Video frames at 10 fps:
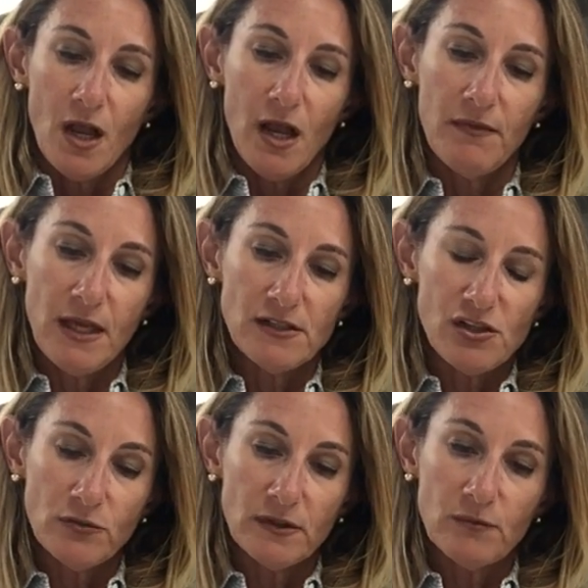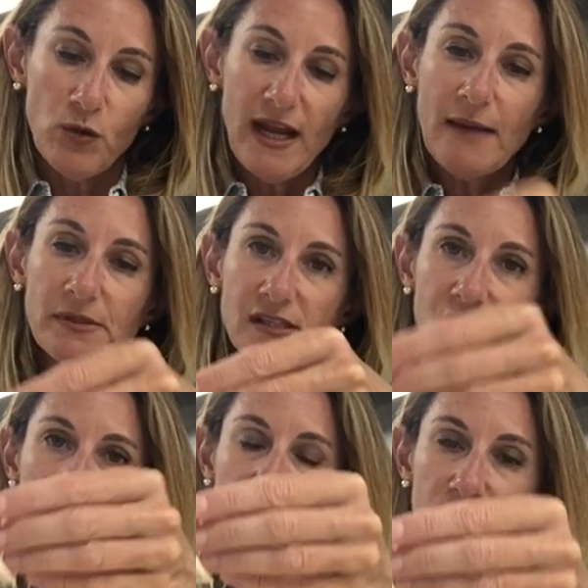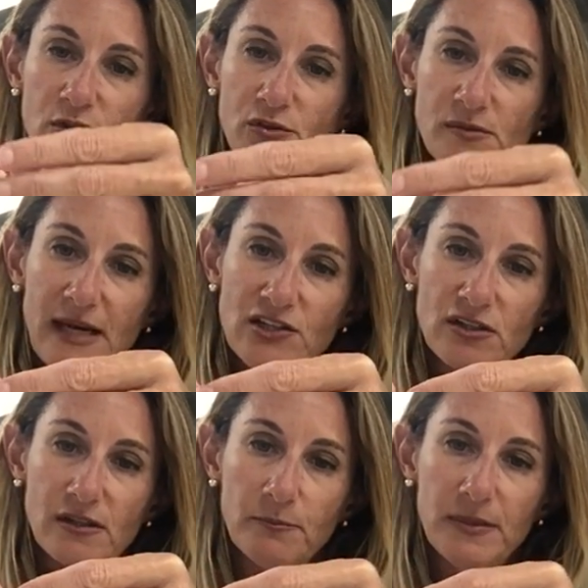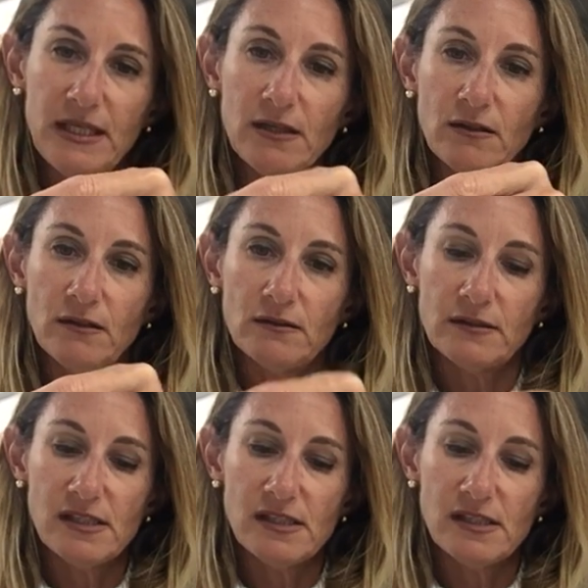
And then, so what happens is when you smash it, the peel,